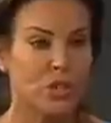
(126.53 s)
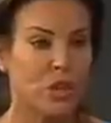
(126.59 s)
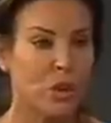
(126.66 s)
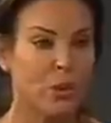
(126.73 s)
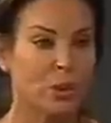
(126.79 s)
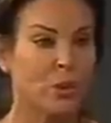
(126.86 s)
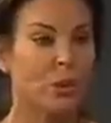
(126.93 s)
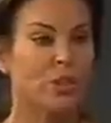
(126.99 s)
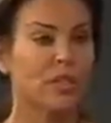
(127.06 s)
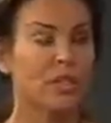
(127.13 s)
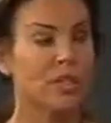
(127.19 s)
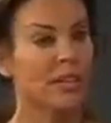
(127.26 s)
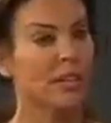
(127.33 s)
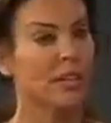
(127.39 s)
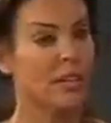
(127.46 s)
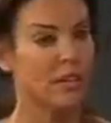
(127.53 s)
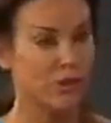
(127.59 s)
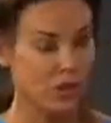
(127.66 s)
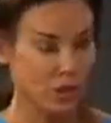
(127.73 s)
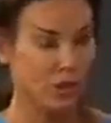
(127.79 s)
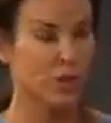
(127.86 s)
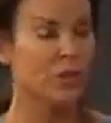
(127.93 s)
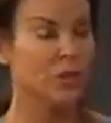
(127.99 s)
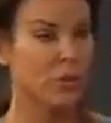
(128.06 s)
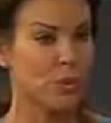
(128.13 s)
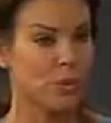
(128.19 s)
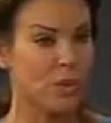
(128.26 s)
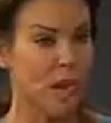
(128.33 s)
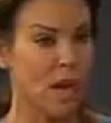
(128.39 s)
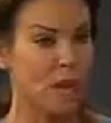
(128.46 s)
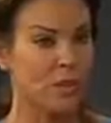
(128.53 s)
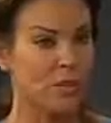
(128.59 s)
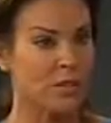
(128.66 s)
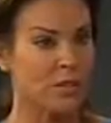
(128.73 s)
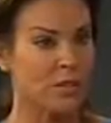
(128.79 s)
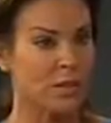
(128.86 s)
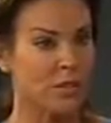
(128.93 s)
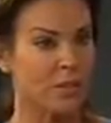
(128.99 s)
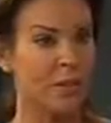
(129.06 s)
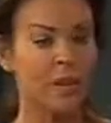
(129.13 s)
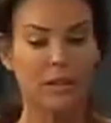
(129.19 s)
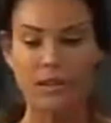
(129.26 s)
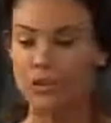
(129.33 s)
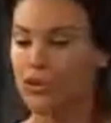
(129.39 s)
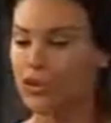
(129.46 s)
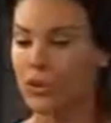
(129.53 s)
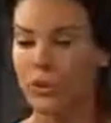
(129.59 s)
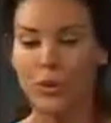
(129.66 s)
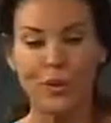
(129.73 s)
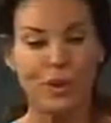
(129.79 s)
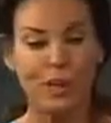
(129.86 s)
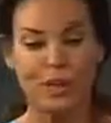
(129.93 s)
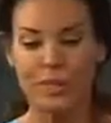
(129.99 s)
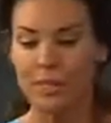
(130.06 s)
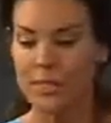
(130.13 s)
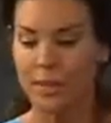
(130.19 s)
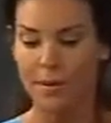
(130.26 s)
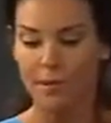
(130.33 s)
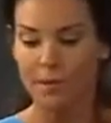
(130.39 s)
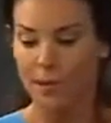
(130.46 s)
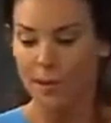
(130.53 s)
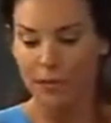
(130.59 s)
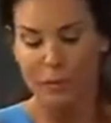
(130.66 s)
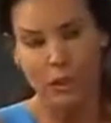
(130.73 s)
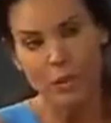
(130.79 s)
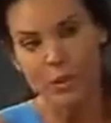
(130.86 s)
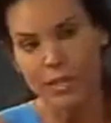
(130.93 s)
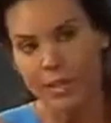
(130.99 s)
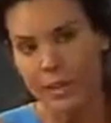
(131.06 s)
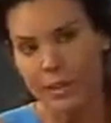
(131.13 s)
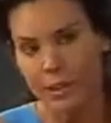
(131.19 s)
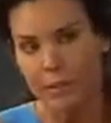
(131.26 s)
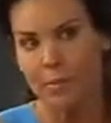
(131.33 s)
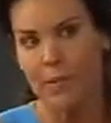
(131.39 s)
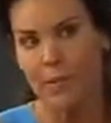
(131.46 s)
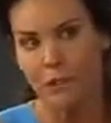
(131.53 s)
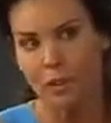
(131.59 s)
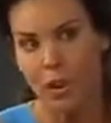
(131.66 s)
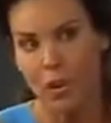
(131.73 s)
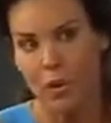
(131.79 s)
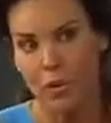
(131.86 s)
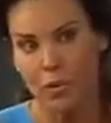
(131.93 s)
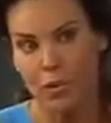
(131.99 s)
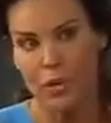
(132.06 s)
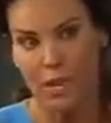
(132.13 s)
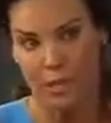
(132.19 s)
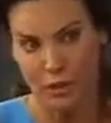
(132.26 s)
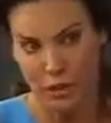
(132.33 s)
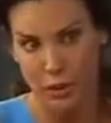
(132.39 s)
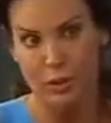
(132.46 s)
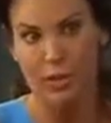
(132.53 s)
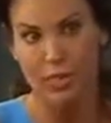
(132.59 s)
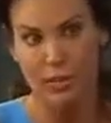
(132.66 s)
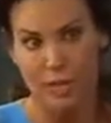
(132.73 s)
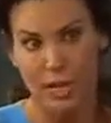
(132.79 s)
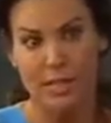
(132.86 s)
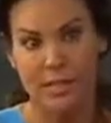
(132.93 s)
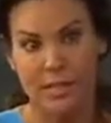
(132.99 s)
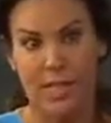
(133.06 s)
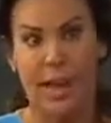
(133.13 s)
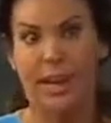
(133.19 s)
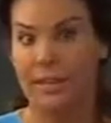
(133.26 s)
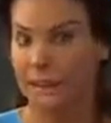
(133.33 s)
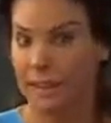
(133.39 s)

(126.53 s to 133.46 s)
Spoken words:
in order to achieve the results. The truth is, if you set the mini goals and you stick to that